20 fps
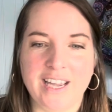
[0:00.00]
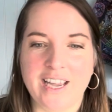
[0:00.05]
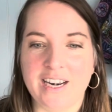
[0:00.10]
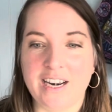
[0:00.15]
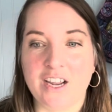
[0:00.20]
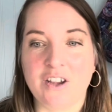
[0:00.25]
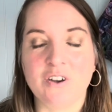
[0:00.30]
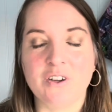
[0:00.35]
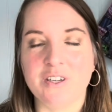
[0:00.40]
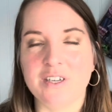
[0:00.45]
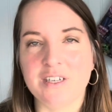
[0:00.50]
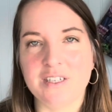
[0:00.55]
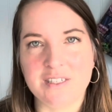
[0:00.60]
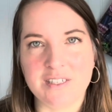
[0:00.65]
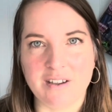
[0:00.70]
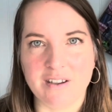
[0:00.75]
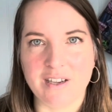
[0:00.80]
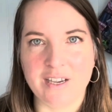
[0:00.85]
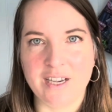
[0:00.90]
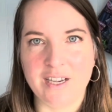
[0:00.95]
and I couldn't
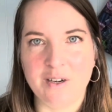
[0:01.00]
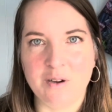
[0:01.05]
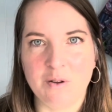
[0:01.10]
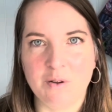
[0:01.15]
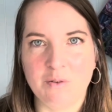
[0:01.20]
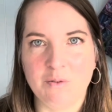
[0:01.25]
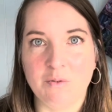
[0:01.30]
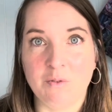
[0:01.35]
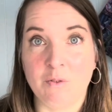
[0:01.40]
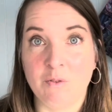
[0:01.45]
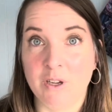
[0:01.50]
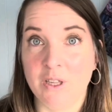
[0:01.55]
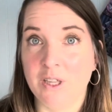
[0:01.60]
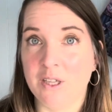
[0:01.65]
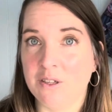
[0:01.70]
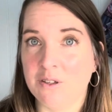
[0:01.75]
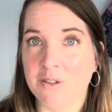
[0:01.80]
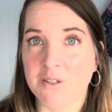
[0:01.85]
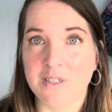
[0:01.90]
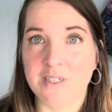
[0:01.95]
decide, really
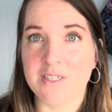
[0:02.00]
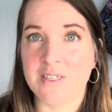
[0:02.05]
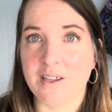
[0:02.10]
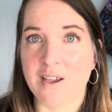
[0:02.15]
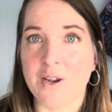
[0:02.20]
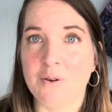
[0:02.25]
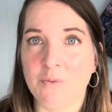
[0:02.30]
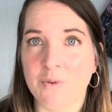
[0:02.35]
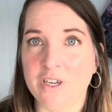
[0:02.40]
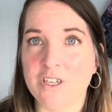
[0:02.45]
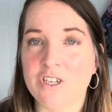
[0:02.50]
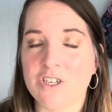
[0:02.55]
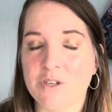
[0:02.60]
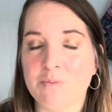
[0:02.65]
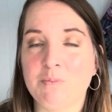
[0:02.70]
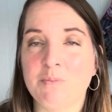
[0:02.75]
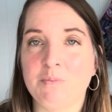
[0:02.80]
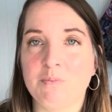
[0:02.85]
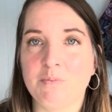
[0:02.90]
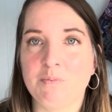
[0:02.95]
couldn't decide which
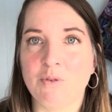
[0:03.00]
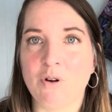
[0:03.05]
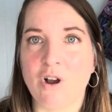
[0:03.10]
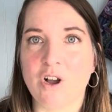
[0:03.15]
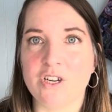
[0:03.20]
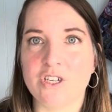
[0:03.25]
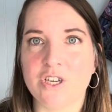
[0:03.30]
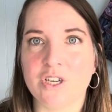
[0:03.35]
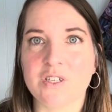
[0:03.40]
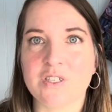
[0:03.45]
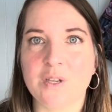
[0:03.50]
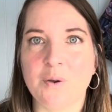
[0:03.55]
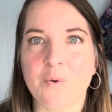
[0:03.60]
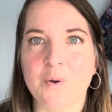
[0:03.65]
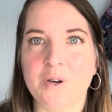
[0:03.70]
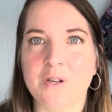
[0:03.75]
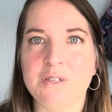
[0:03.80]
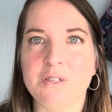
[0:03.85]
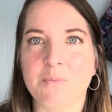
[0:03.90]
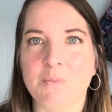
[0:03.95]
projects I
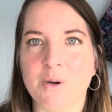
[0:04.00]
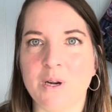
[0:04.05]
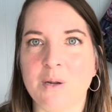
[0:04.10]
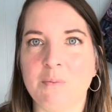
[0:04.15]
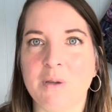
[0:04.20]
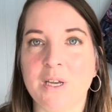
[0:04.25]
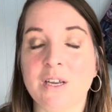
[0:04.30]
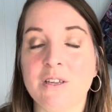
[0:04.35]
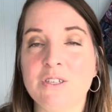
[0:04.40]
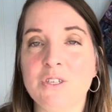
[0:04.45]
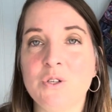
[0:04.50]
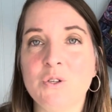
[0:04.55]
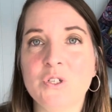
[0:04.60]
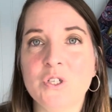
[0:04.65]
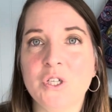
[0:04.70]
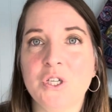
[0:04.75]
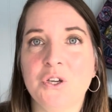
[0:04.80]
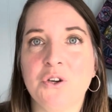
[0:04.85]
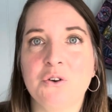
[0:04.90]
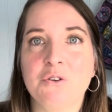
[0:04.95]
wanted to bring, because
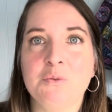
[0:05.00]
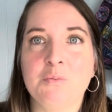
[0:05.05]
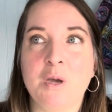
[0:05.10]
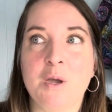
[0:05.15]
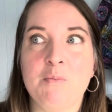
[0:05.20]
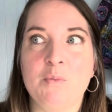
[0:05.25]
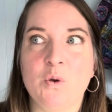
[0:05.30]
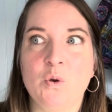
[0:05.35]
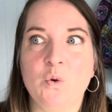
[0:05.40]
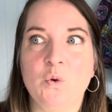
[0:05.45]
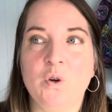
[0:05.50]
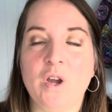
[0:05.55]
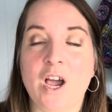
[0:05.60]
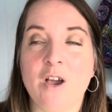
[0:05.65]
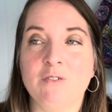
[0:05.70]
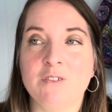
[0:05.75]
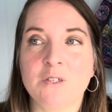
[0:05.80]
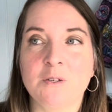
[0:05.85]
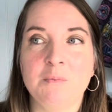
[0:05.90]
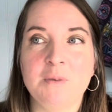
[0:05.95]
usually it goes by mood. I
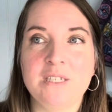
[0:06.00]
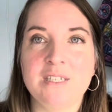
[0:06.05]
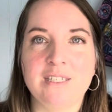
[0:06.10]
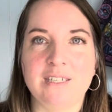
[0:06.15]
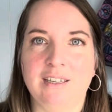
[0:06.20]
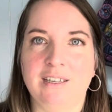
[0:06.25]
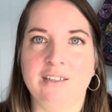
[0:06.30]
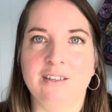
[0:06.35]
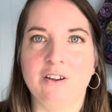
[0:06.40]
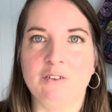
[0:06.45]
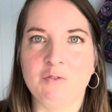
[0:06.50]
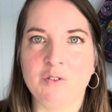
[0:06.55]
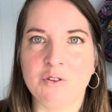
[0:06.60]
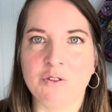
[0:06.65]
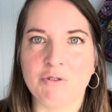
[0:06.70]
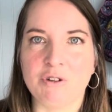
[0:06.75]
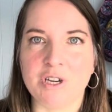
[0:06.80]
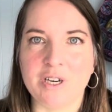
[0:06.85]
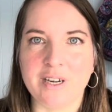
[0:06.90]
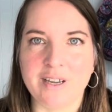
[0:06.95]
was going to be staying there for
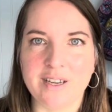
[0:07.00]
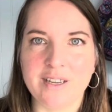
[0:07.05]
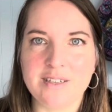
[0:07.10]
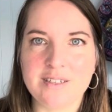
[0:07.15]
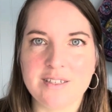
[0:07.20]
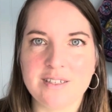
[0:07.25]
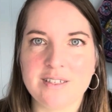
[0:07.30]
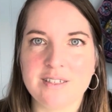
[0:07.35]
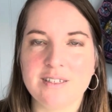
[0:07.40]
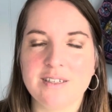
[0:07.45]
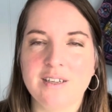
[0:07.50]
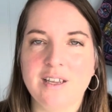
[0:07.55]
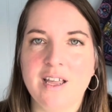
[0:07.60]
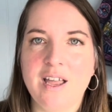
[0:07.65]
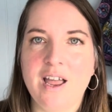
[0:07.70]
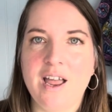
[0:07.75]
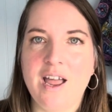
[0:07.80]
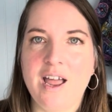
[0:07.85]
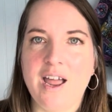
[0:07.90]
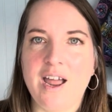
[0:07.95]
3 nights,
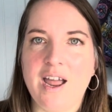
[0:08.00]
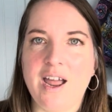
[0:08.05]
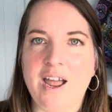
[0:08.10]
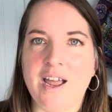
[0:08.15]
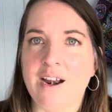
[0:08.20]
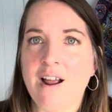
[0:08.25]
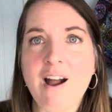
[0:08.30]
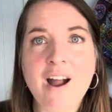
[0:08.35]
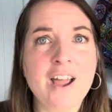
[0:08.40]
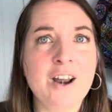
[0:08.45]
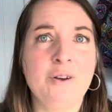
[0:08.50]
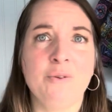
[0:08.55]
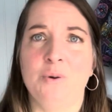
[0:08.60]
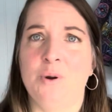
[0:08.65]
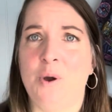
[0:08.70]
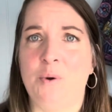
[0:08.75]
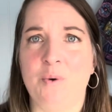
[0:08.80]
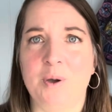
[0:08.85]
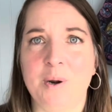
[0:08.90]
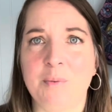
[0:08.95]
and I don't
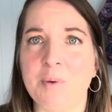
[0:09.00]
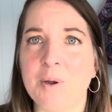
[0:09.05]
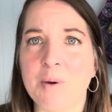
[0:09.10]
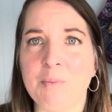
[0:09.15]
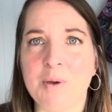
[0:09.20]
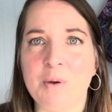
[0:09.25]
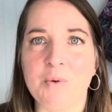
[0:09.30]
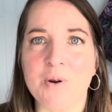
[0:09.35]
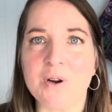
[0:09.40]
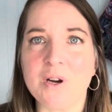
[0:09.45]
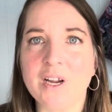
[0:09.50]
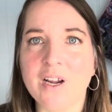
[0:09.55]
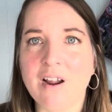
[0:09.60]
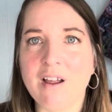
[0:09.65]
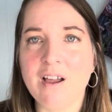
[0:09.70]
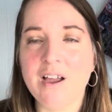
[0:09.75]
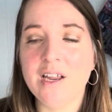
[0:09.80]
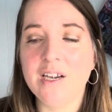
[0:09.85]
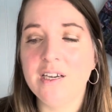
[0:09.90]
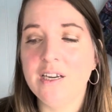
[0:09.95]
know what I'm going to be working
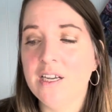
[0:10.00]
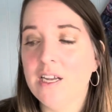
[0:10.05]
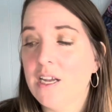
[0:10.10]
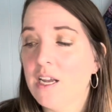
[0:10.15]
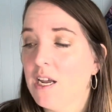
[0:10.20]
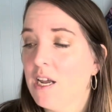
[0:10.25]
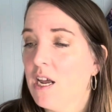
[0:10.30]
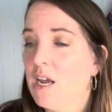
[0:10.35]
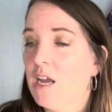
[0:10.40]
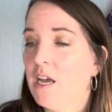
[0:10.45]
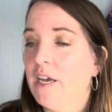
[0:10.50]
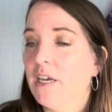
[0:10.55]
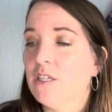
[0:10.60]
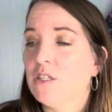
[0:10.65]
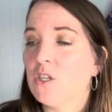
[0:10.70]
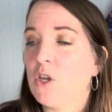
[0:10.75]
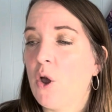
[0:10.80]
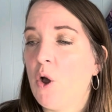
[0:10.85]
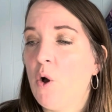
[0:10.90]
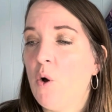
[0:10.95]
on.
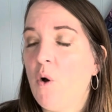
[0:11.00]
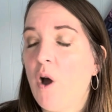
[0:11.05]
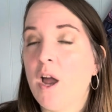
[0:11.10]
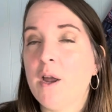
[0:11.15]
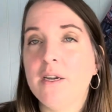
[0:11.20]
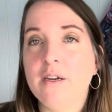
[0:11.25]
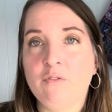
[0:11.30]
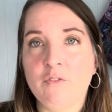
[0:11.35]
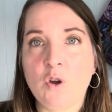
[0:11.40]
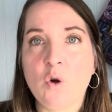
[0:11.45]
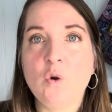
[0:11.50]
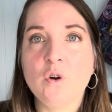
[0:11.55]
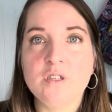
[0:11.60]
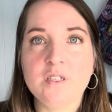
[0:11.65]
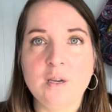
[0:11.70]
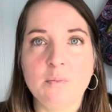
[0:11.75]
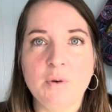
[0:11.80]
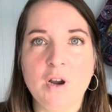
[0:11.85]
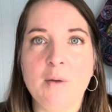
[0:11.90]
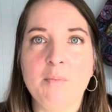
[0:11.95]
So of course
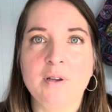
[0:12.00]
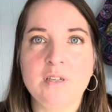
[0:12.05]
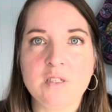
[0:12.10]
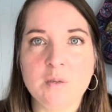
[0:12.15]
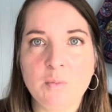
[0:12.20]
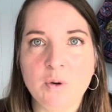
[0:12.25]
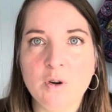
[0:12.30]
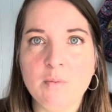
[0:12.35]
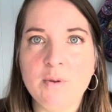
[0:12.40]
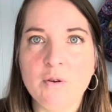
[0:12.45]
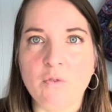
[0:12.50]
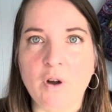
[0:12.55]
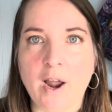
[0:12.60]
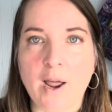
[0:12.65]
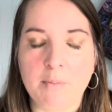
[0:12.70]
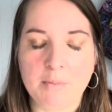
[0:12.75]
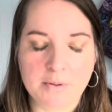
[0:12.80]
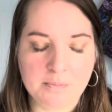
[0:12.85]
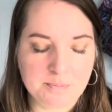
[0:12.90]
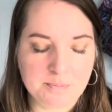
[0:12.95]
I brought my Suburban wrap,